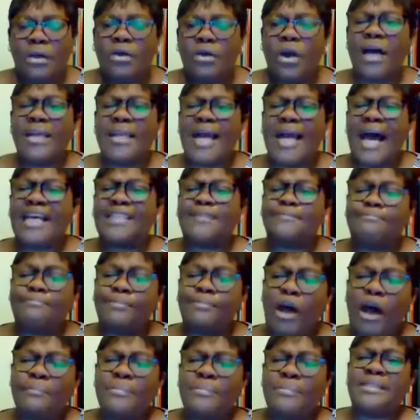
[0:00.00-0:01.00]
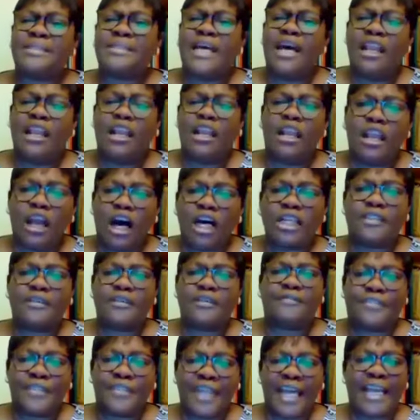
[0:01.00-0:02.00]
God has promised a lot
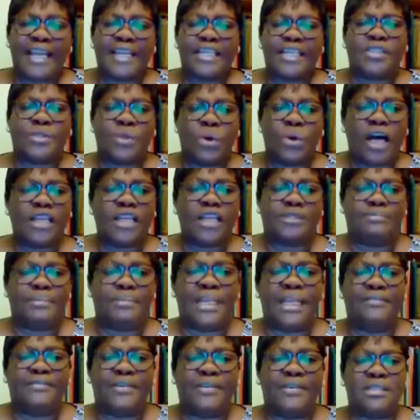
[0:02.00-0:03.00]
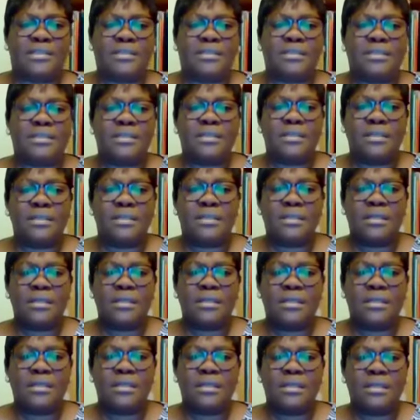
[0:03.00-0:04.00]
of things to us believers.
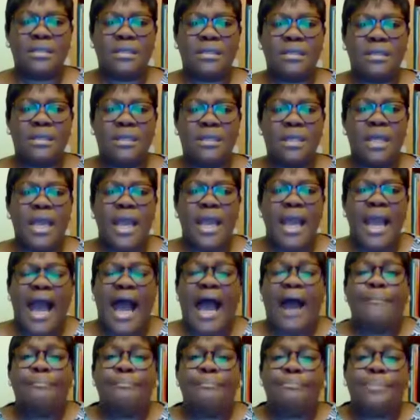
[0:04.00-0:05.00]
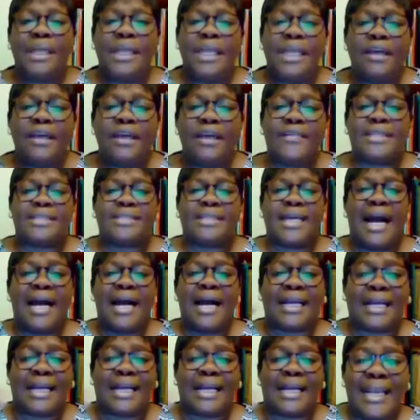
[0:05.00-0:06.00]
And believers
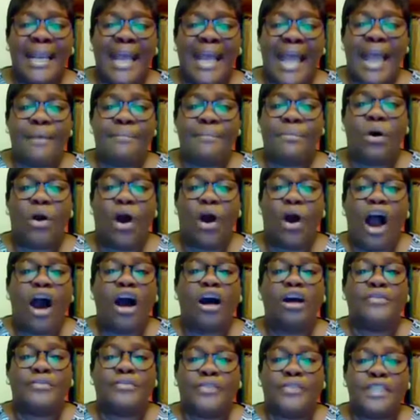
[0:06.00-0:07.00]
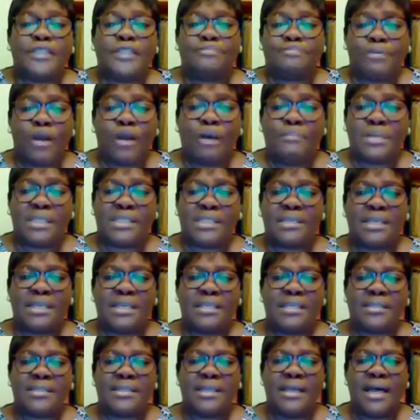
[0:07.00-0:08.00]
can claim all these
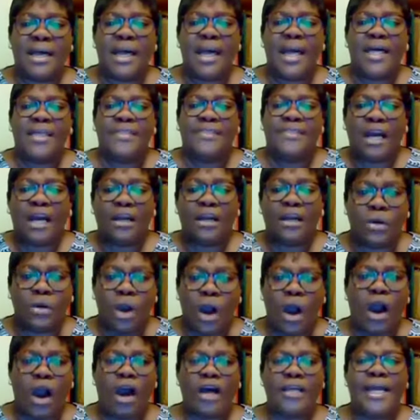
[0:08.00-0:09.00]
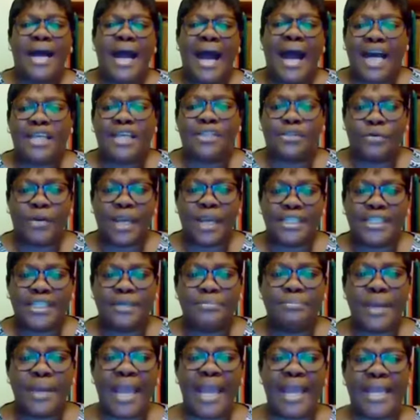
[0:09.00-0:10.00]
promises that God has
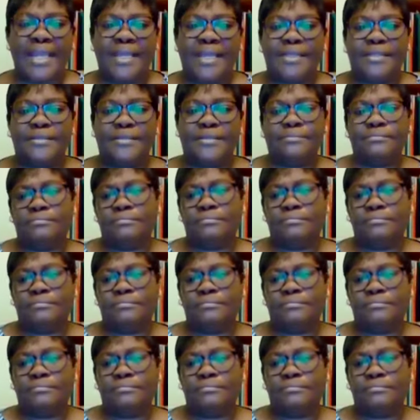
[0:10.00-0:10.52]
already made.